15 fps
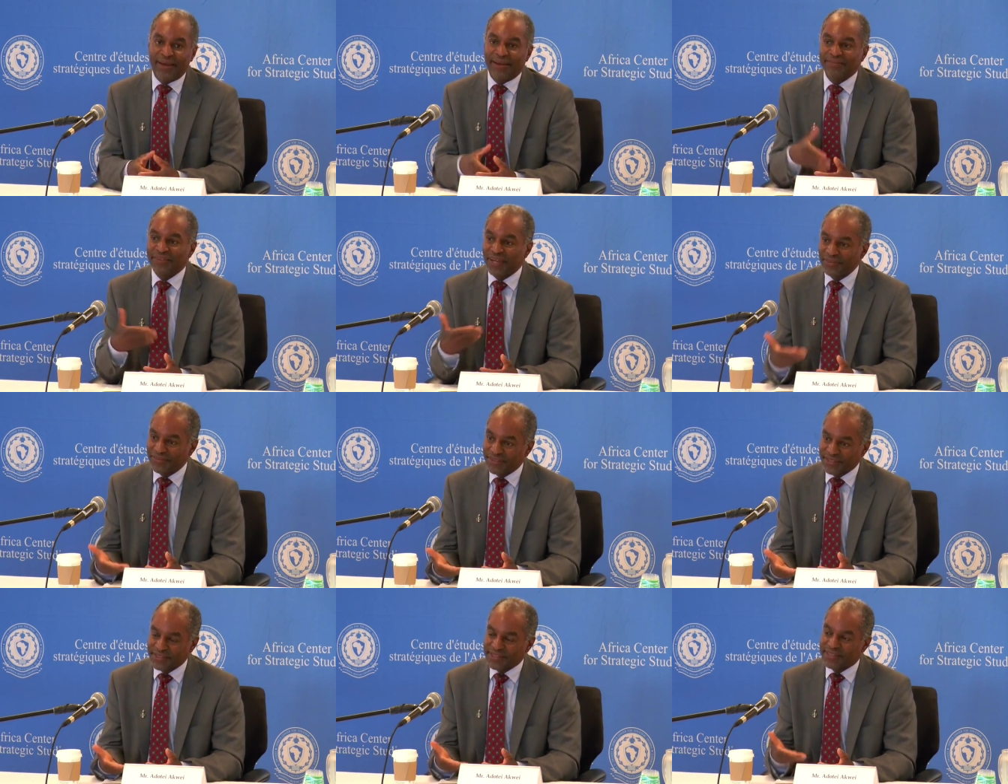of
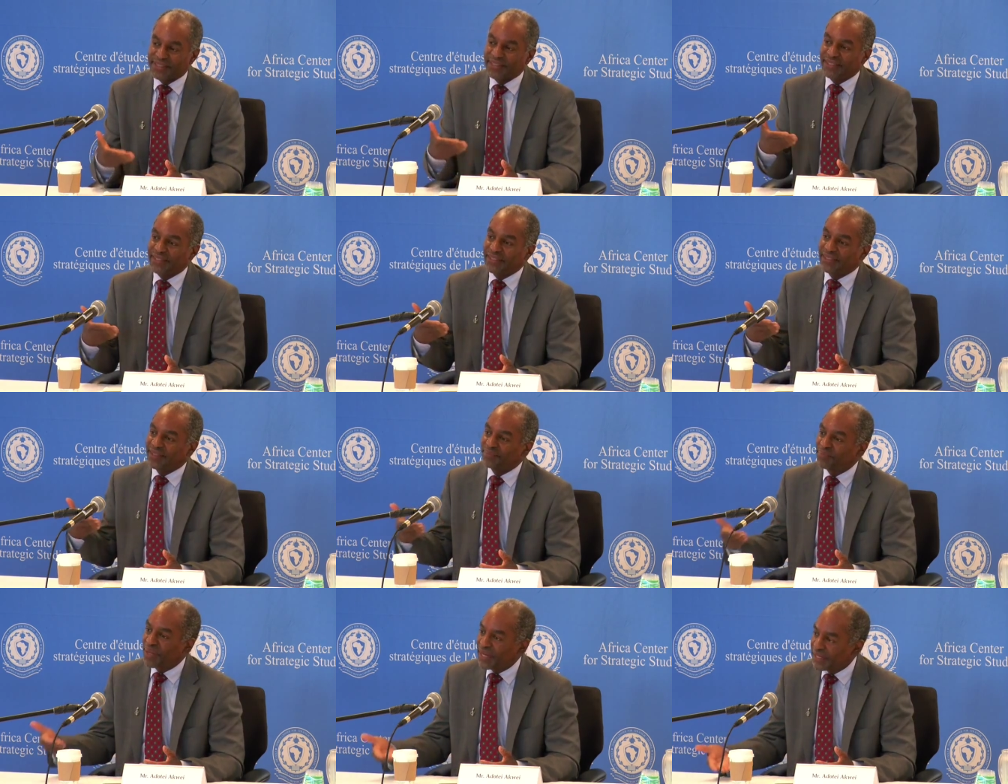governance, the the
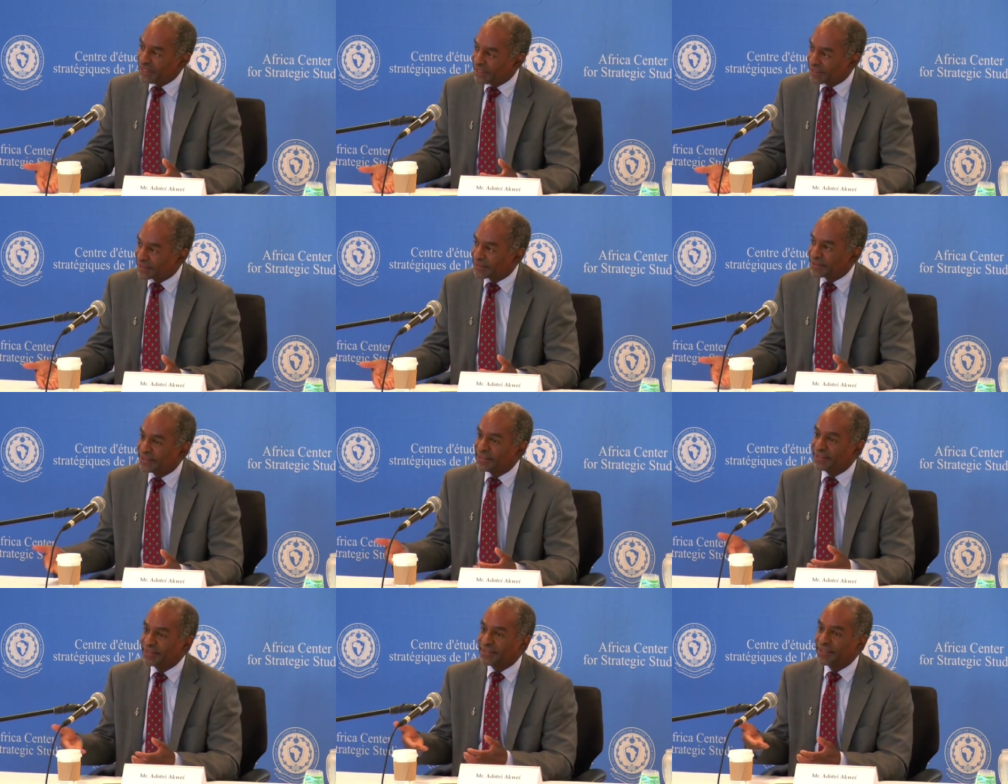buy-in,
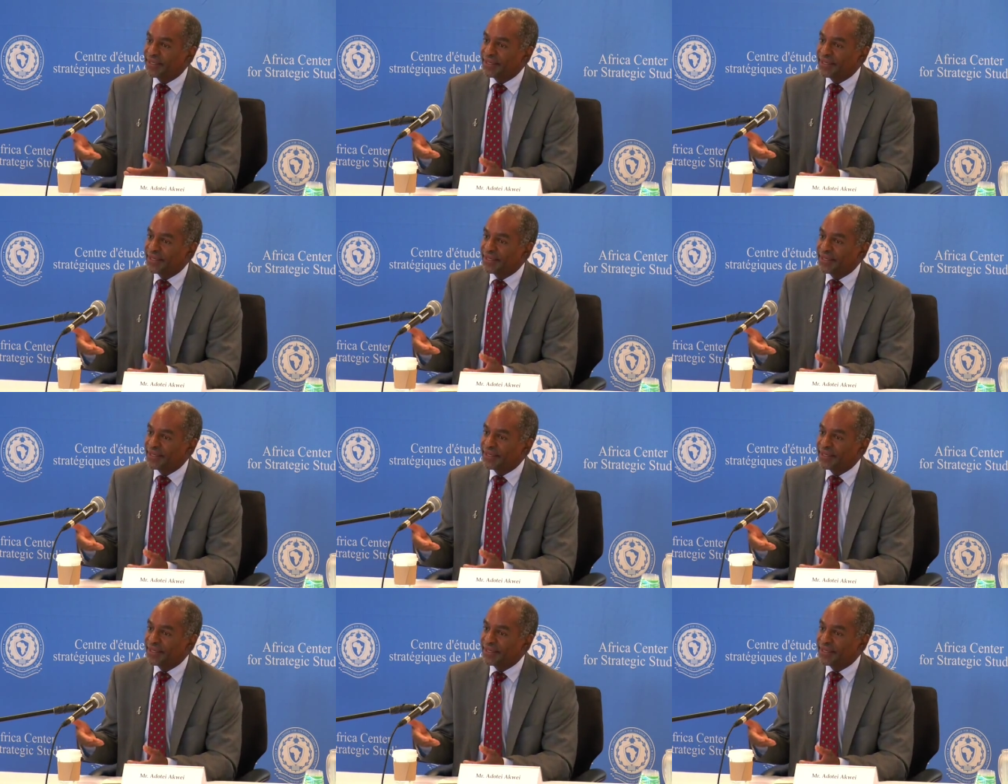the